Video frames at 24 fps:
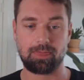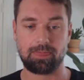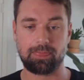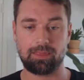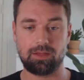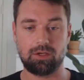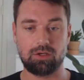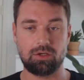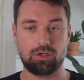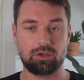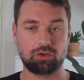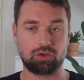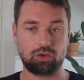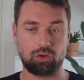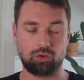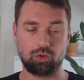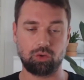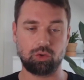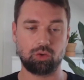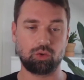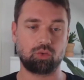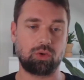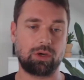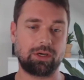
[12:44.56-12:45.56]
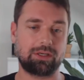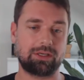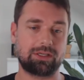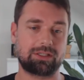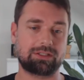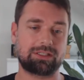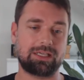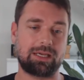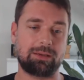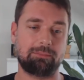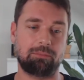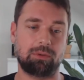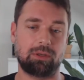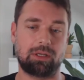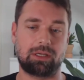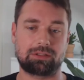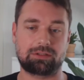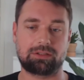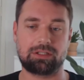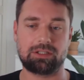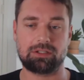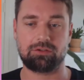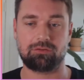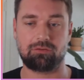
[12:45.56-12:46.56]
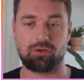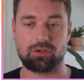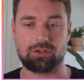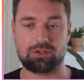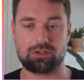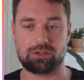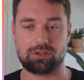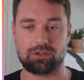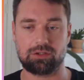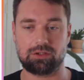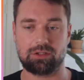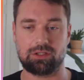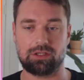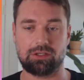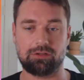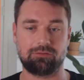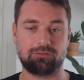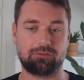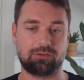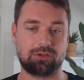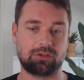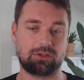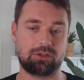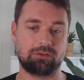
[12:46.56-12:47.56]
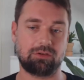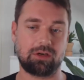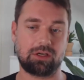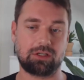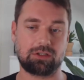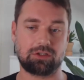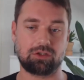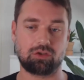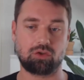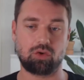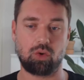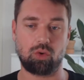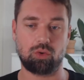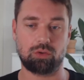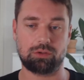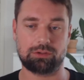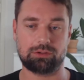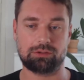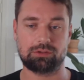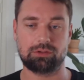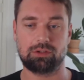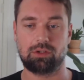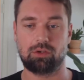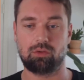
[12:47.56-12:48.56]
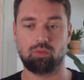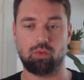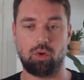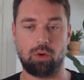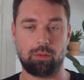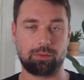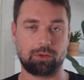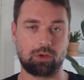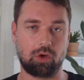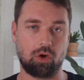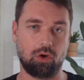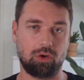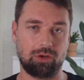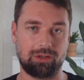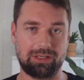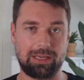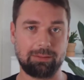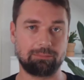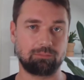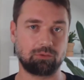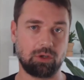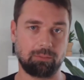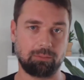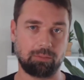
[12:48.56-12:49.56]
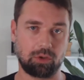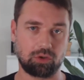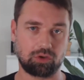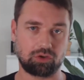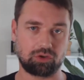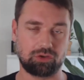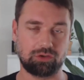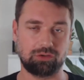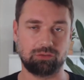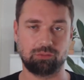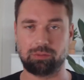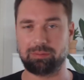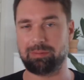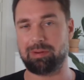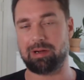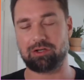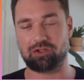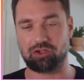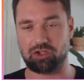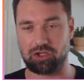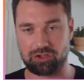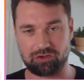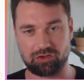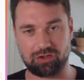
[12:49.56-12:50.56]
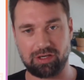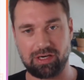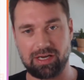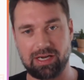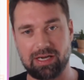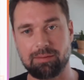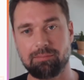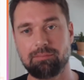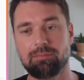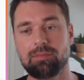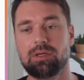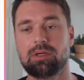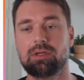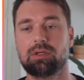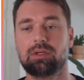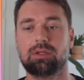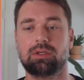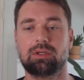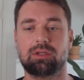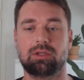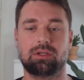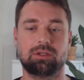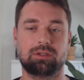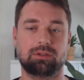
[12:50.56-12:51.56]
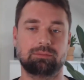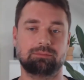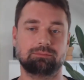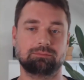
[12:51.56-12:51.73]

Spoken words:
So you can create an example like this. For instance, if this device is holding what we call laptop posture, we might change the name. And